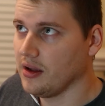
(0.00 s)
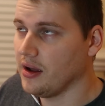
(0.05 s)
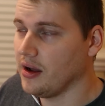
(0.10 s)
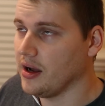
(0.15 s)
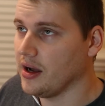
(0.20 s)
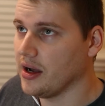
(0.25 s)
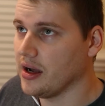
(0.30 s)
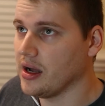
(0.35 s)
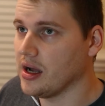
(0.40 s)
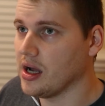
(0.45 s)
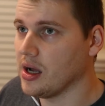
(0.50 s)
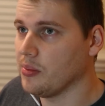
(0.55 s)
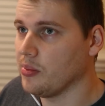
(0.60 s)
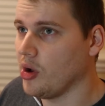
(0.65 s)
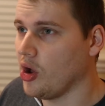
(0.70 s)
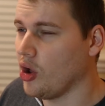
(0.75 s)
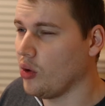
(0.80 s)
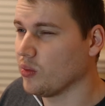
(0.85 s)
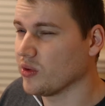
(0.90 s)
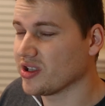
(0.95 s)

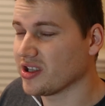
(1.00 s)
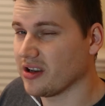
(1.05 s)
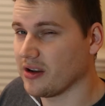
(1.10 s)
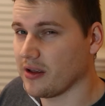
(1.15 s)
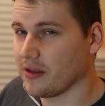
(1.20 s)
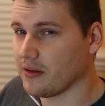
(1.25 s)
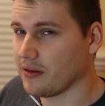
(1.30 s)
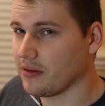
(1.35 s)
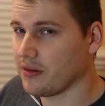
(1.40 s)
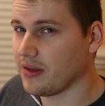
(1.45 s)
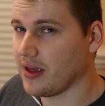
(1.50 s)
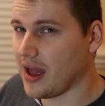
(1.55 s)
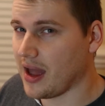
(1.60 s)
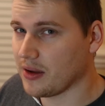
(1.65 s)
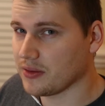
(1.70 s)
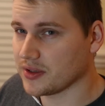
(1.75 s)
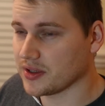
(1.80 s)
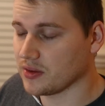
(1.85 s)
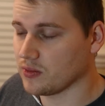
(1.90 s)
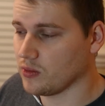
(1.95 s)
almost another
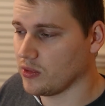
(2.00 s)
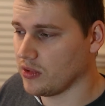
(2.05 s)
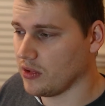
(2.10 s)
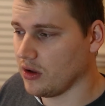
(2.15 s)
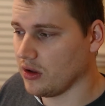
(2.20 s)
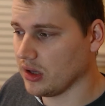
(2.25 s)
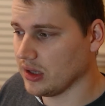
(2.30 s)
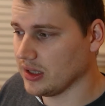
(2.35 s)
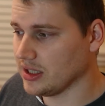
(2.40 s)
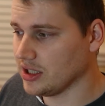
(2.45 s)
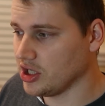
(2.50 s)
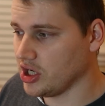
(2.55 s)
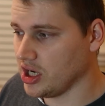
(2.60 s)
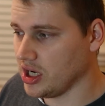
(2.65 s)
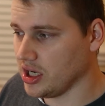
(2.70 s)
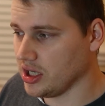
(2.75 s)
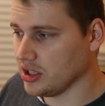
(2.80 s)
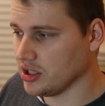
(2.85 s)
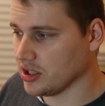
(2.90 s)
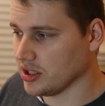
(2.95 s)
$1,000 with all the
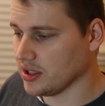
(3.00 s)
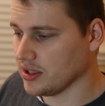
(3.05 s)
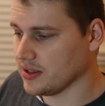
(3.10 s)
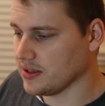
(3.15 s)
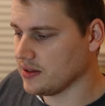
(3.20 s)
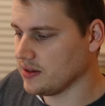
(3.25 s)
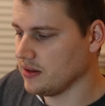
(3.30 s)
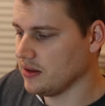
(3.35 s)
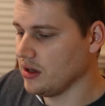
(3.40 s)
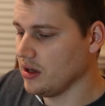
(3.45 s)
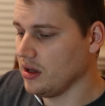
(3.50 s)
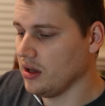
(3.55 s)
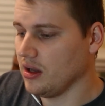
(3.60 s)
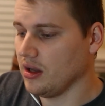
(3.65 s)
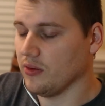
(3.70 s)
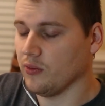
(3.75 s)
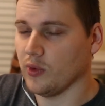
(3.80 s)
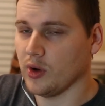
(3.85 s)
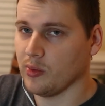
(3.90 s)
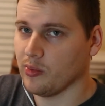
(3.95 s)
changes.
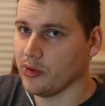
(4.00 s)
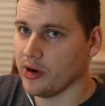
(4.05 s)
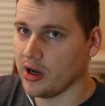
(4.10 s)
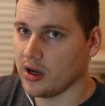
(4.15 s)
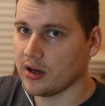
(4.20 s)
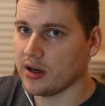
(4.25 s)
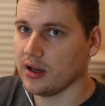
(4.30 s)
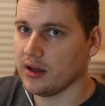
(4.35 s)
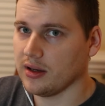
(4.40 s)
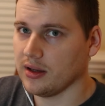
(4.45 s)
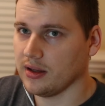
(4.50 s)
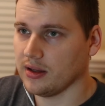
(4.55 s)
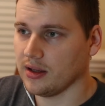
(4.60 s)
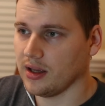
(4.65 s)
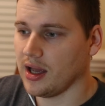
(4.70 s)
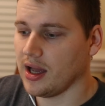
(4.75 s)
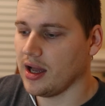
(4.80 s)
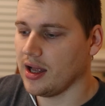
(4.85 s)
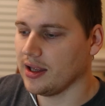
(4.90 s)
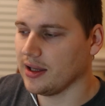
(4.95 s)
We bought on a
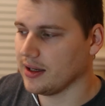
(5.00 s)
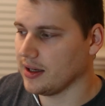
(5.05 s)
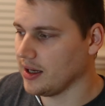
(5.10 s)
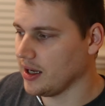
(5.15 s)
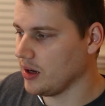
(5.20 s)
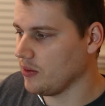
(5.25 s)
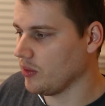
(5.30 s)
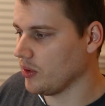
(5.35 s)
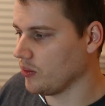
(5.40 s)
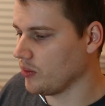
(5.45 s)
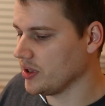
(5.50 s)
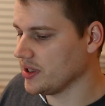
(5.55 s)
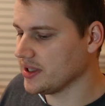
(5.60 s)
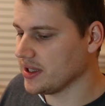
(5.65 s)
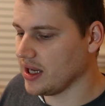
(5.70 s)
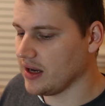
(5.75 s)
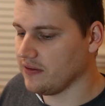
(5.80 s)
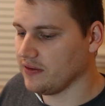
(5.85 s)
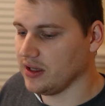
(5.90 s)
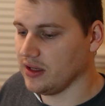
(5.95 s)
holiday where we
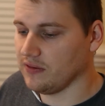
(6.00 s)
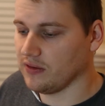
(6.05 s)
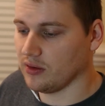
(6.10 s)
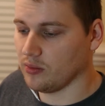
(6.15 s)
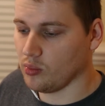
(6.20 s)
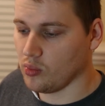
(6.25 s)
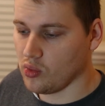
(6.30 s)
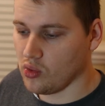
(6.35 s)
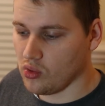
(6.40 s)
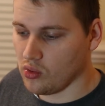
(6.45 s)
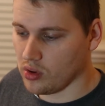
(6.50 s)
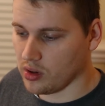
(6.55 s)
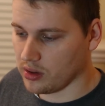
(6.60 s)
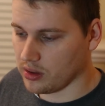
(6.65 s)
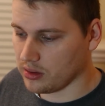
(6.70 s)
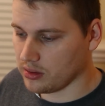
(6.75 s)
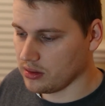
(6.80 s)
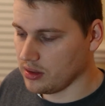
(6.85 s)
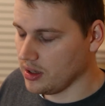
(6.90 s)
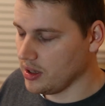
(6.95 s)
saved even
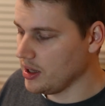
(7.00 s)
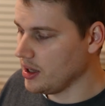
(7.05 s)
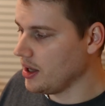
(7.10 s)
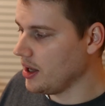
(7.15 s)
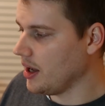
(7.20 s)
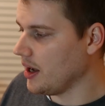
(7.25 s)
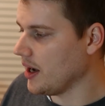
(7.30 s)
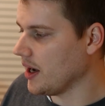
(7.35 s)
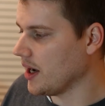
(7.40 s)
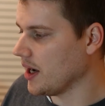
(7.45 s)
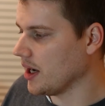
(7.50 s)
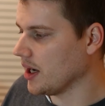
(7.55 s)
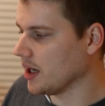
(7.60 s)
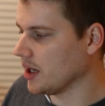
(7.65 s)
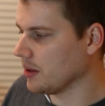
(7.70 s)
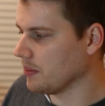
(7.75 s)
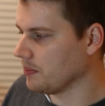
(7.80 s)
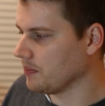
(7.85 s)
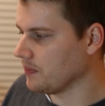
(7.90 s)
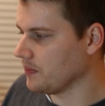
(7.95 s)
more,
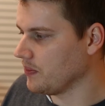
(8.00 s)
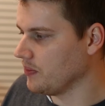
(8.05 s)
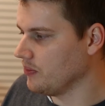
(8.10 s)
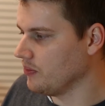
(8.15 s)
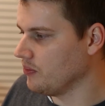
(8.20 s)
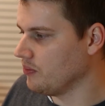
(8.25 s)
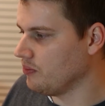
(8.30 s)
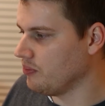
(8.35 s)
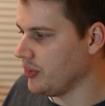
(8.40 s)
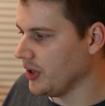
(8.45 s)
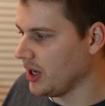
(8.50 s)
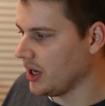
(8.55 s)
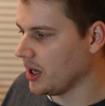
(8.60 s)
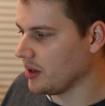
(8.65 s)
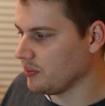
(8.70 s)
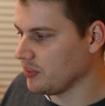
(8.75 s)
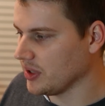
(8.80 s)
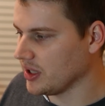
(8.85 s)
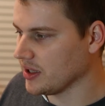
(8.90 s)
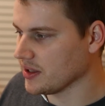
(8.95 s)

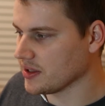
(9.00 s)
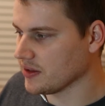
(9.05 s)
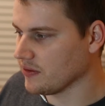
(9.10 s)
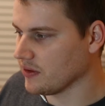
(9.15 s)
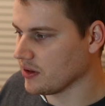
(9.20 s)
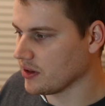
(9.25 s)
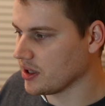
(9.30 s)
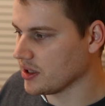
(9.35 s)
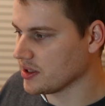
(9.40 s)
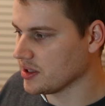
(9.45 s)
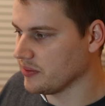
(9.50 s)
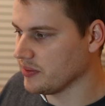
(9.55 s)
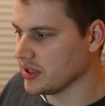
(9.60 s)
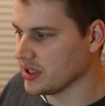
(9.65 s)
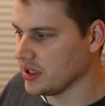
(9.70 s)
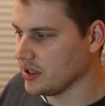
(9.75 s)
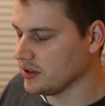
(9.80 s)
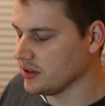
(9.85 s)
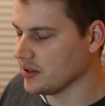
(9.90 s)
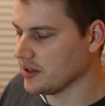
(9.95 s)
but because of our
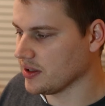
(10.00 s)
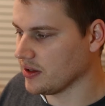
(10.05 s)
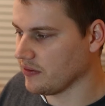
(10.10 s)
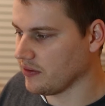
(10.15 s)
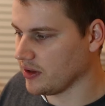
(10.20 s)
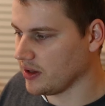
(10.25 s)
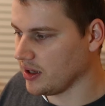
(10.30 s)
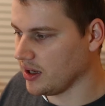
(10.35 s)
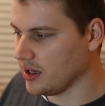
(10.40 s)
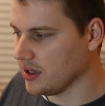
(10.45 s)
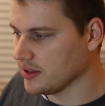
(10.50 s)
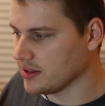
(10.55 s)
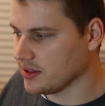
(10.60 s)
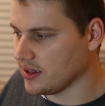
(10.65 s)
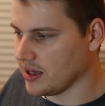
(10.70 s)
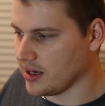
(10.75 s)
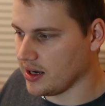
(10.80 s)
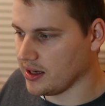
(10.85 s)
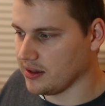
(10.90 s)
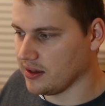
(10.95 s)
customizations and everything else,
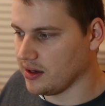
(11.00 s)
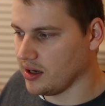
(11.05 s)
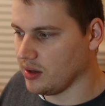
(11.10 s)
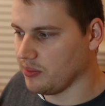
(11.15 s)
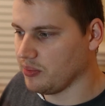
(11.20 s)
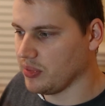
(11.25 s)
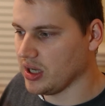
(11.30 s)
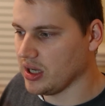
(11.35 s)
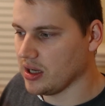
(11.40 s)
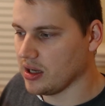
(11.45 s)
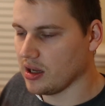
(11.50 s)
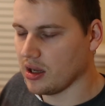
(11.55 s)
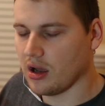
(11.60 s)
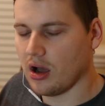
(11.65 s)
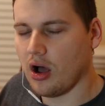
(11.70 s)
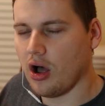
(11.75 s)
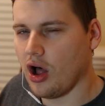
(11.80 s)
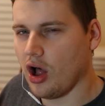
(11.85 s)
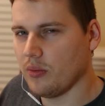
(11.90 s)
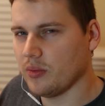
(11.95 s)
that ended up being
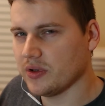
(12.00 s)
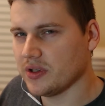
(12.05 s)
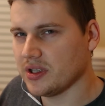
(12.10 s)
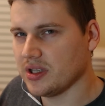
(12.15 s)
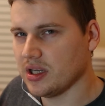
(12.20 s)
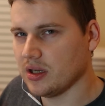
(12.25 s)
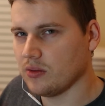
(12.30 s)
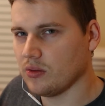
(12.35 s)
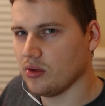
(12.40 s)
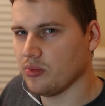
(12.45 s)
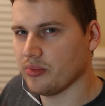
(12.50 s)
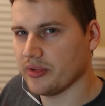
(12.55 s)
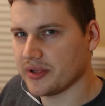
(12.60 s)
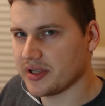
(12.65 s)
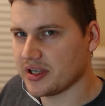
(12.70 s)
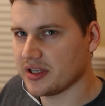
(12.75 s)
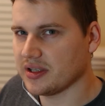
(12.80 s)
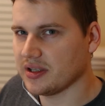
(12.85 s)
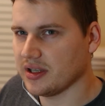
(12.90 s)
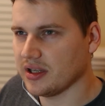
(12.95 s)
almost equal, but
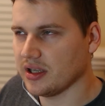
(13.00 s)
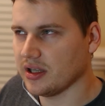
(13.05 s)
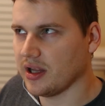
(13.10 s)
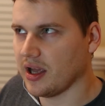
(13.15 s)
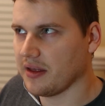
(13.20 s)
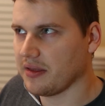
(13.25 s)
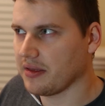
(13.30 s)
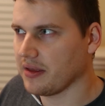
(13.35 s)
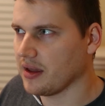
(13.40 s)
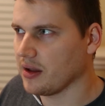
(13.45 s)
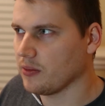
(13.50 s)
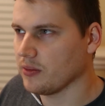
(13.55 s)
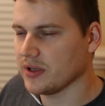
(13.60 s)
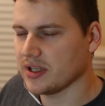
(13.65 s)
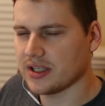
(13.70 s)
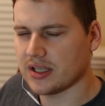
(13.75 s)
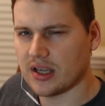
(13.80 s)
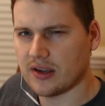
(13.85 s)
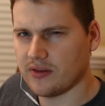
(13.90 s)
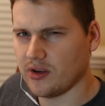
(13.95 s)
still I think we
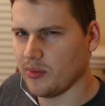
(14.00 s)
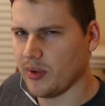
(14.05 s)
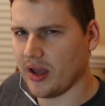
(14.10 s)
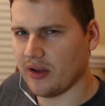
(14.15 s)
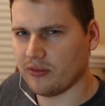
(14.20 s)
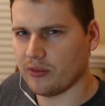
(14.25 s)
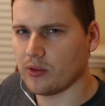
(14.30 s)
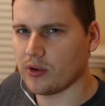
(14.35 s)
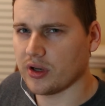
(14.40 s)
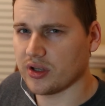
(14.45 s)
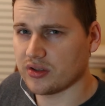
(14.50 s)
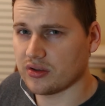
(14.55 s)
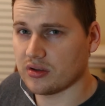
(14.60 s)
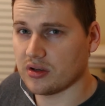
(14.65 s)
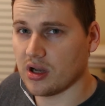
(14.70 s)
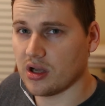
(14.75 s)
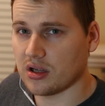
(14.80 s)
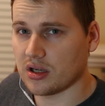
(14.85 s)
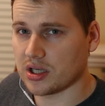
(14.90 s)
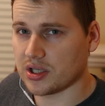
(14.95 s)
saved about
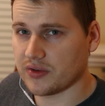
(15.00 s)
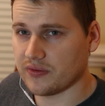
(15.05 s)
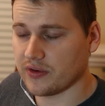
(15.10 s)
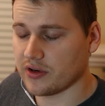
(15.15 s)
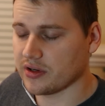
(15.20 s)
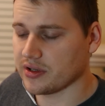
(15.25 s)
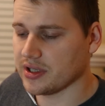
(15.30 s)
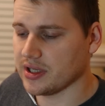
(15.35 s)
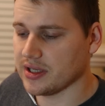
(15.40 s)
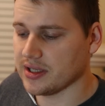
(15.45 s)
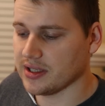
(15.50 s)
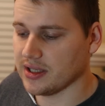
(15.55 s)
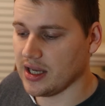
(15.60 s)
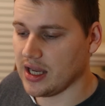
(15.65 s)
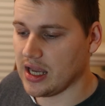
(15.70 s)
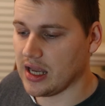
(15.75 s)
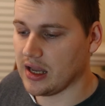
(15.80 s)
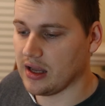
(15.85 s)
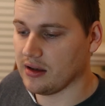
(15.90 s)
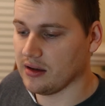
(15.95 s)
$400 versus
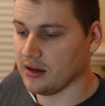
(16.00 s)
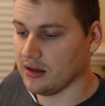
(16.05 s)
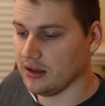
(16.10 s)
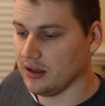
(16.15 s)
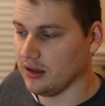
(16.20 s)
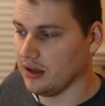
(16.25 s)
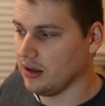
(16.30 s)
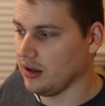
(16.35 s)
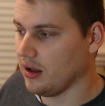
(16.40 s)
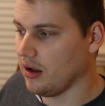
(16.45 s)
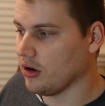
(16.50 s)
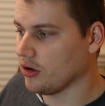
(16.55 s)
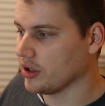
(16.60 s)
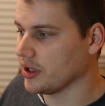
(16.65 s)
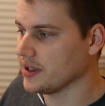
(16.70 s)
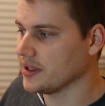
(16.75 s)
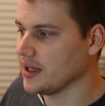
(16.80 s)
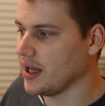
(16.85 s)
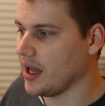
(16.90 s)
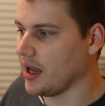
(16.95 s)
an
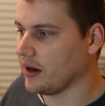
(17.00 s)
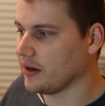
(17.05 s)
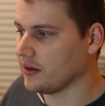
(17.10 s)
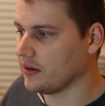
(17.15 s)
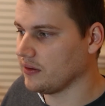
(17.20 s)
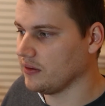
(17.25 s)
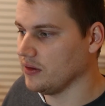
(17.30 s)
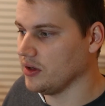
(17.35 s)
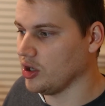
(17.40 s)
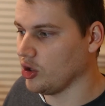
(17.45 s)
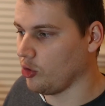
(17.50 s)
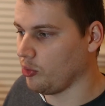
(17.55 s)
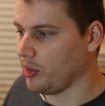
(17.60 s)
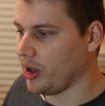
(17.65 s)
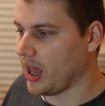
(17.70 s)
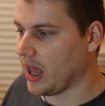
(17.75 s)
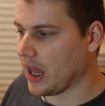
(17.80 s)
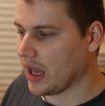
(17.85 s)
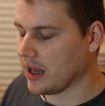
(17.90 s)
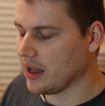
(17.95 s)
architect
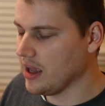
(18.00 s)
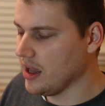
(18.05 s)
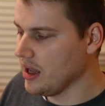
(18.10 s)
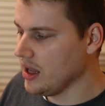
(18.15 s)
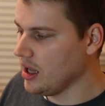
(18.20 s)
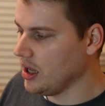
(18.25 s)
nearby.